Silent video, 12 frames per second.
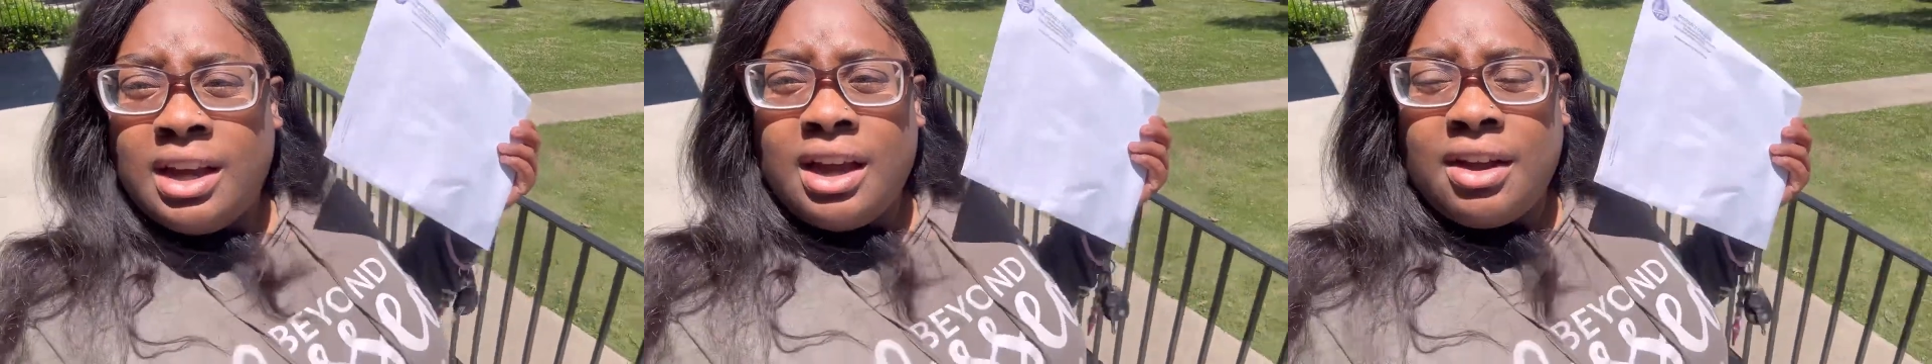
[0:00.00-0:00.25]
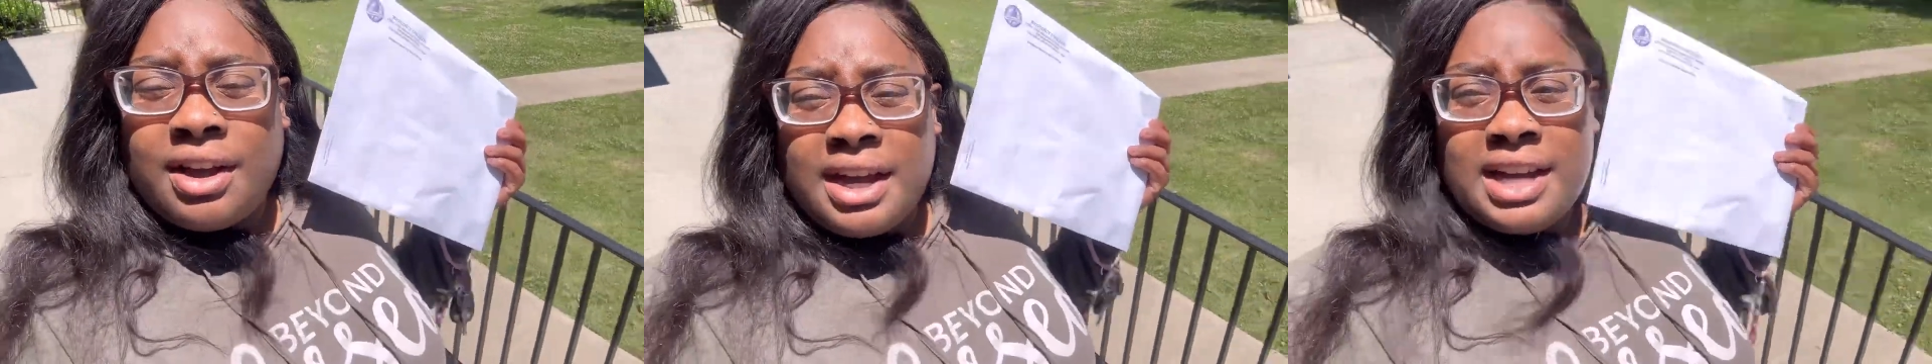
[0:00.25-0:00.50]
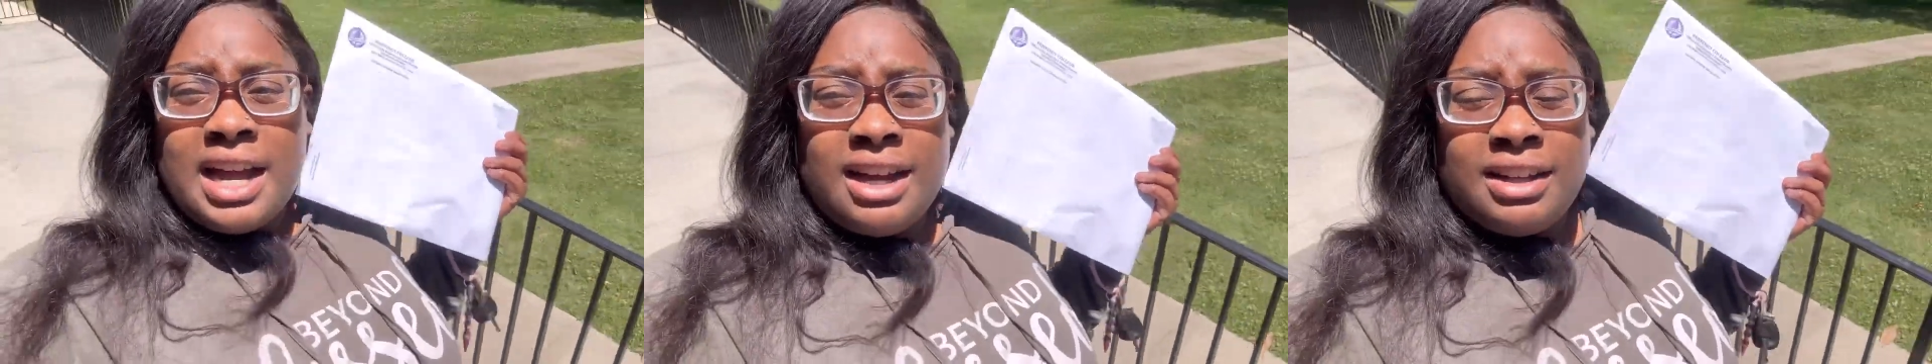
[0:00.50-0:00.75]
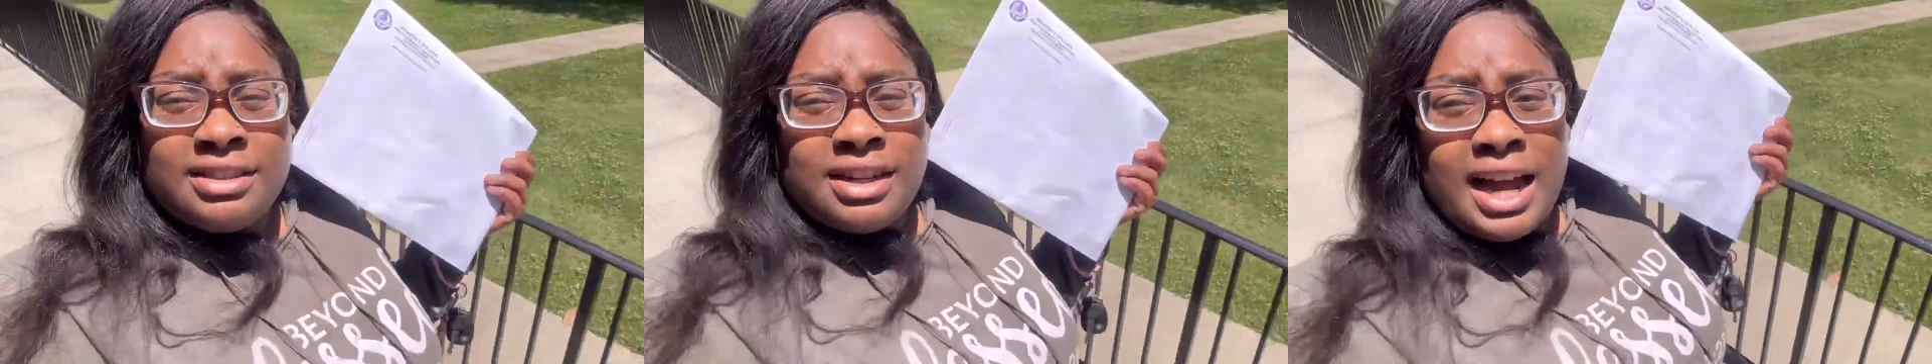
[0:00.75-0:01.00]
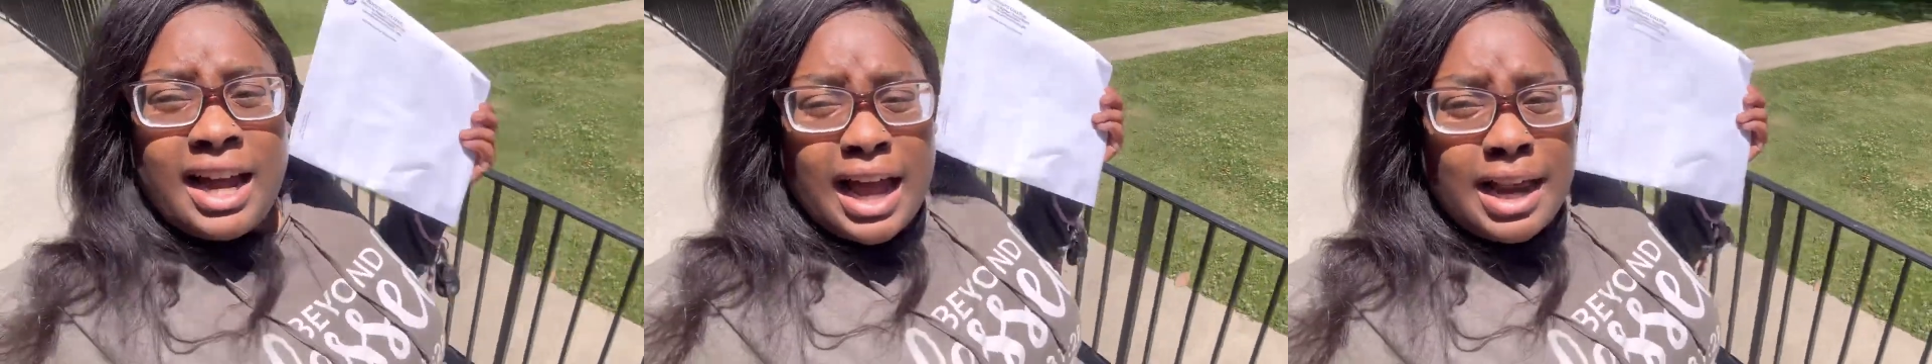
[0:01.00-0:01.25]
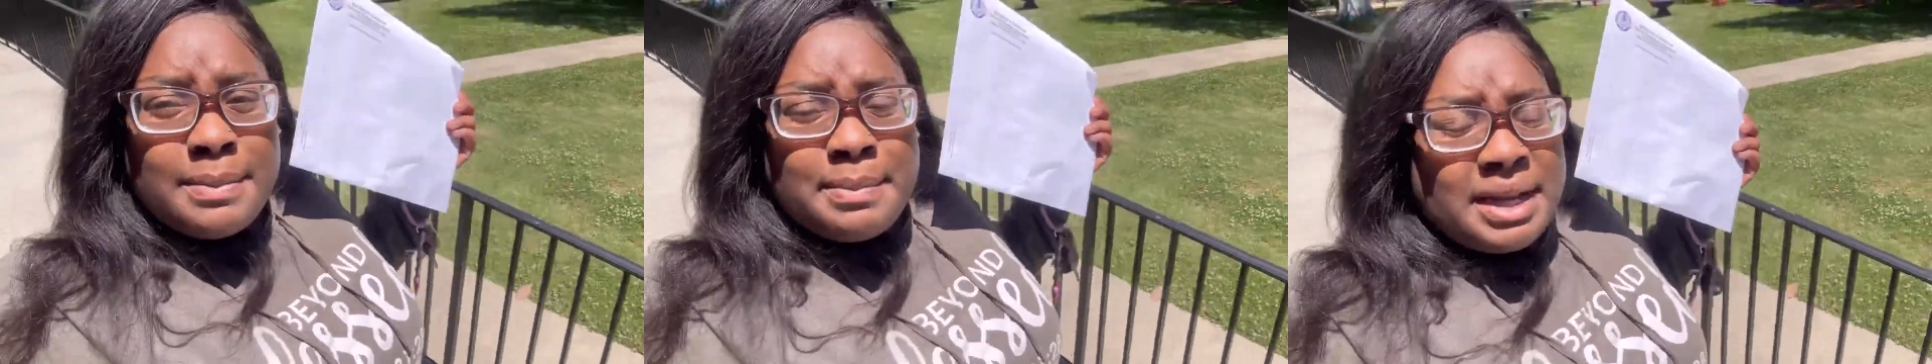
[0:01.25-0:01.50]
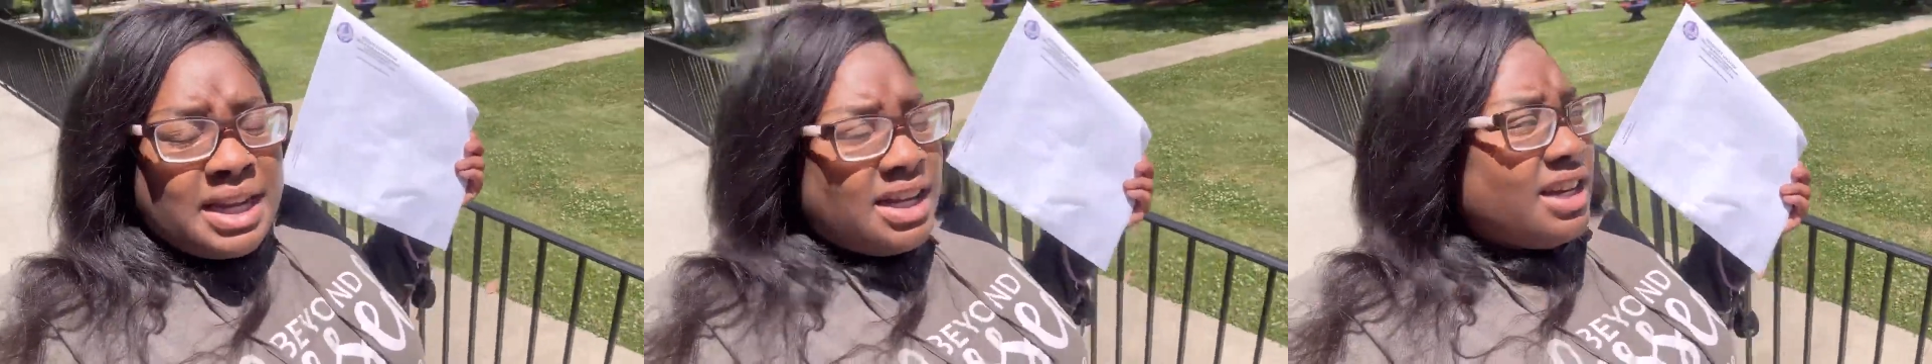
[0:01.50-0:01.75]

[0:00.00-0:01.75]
Okay, y'all, so I got to pick it